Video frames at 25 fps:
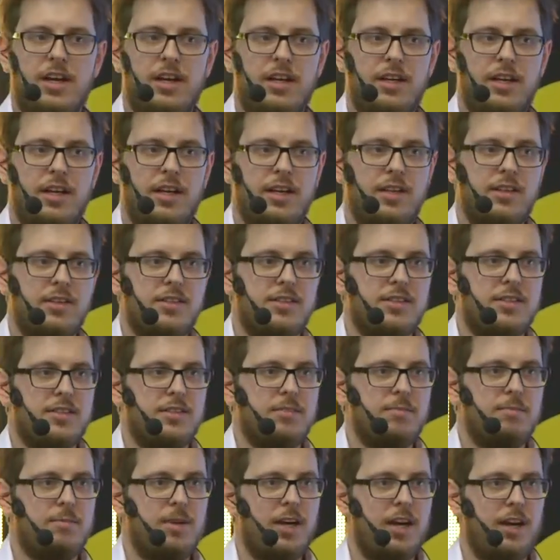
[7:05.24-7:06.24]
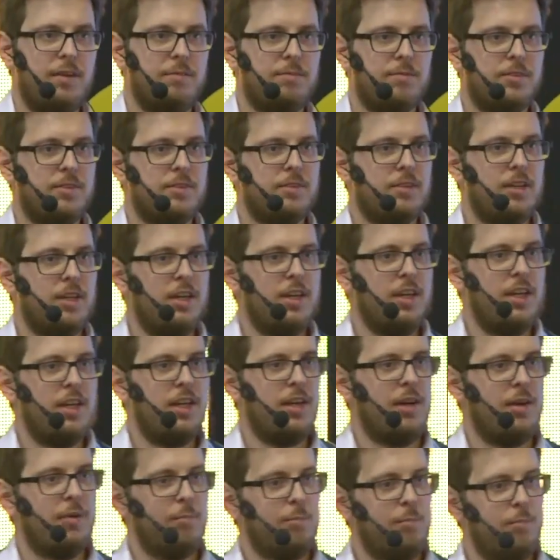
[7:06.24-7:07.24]
And yeah,
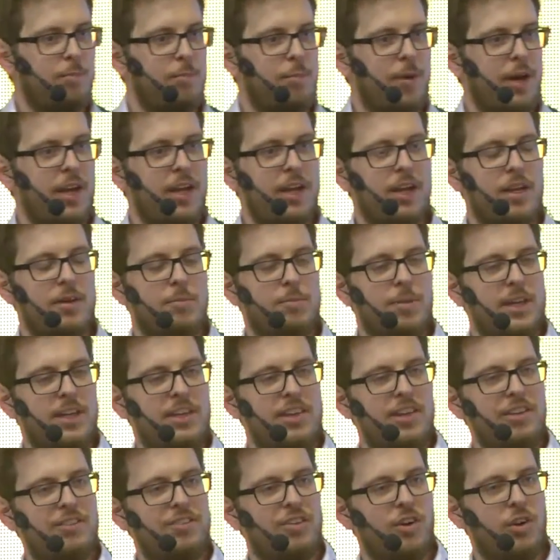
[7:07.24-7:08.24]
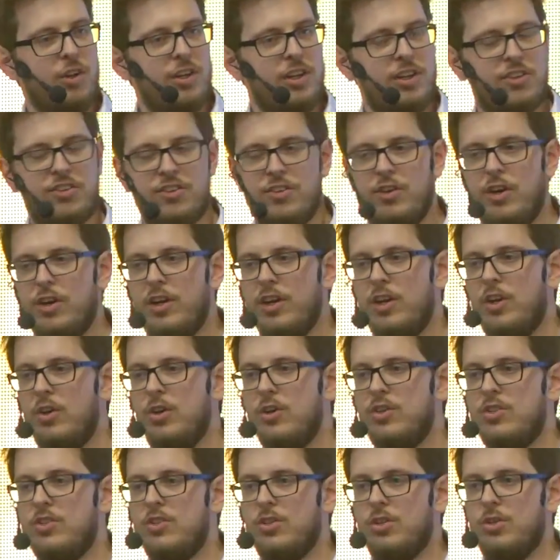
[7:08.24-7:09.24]
by default, it's not a
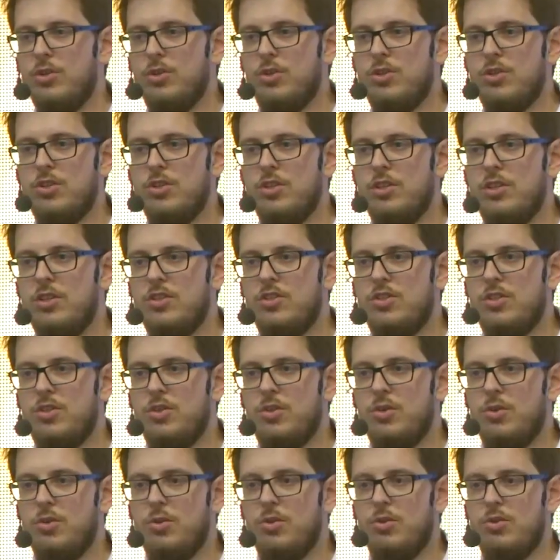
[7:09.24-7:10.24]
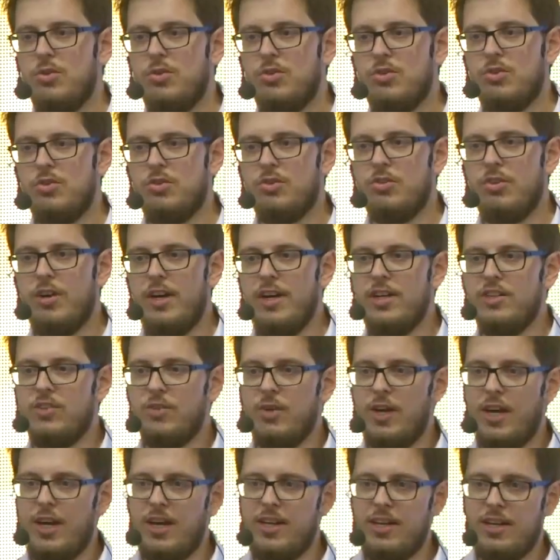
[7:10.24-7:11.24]
good solution to try
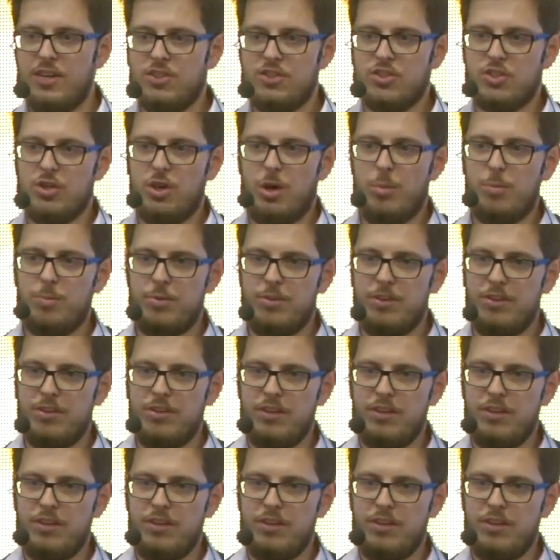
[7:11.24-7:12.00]
to add a shop